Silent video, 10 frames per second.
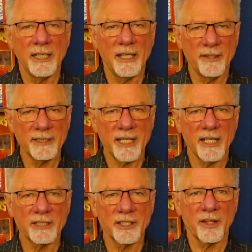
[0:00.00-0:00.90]
In this
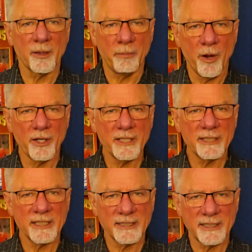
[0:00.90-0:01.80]
case, the
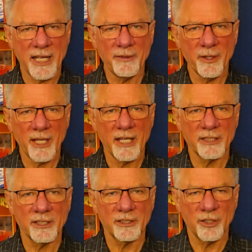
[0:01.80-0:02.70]
parties state their
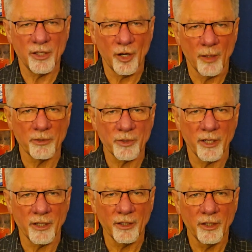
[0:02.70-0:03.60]
cases to the
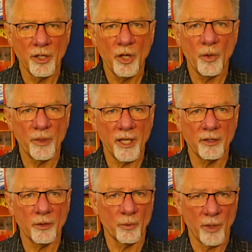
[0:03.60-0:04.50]
arbitrator, who
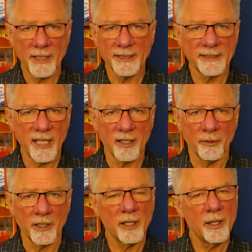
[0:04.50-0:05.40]
then writes a
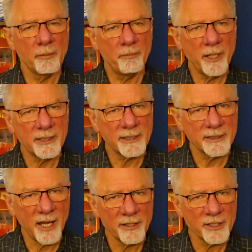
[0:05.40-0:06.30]
settlement, but does
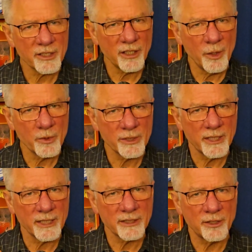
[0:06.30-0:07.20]
not disclose
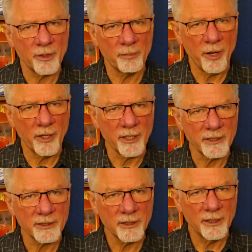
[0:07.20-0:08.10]
this to the
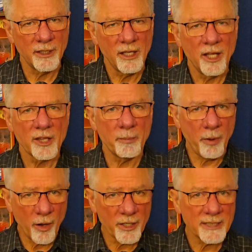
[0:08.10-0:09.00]
parties. The
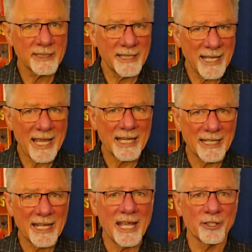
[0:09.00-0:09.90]
parties
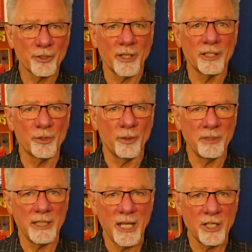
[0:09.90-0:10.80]
then enter into a
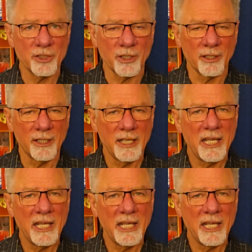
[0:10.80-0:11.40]
mediation.